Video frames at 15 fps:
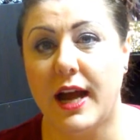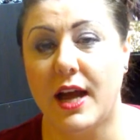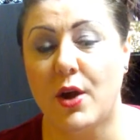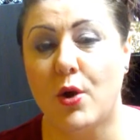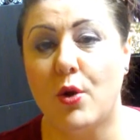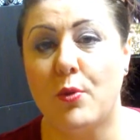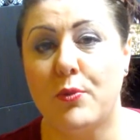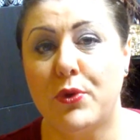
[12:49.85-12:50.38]
I
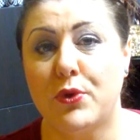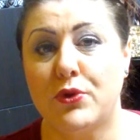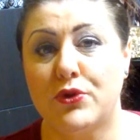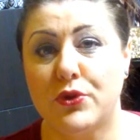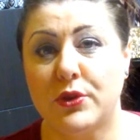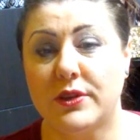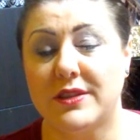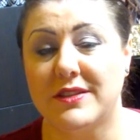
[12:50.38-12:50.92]
hope you
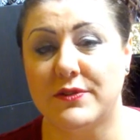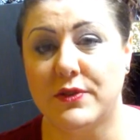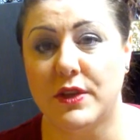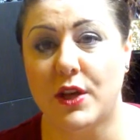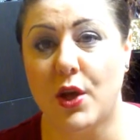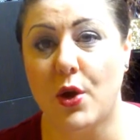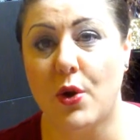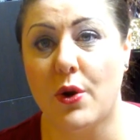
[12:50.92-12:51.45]
enjoyed this
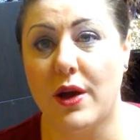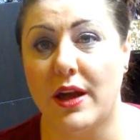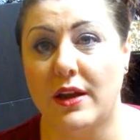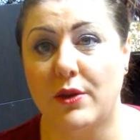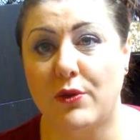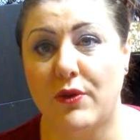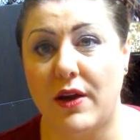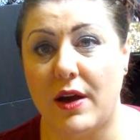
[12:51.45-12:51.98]
video and
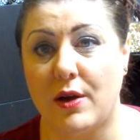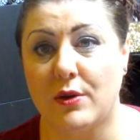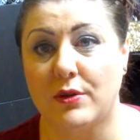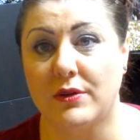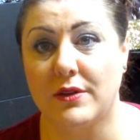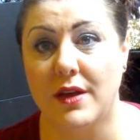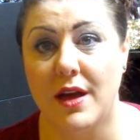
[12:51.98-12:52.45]
you found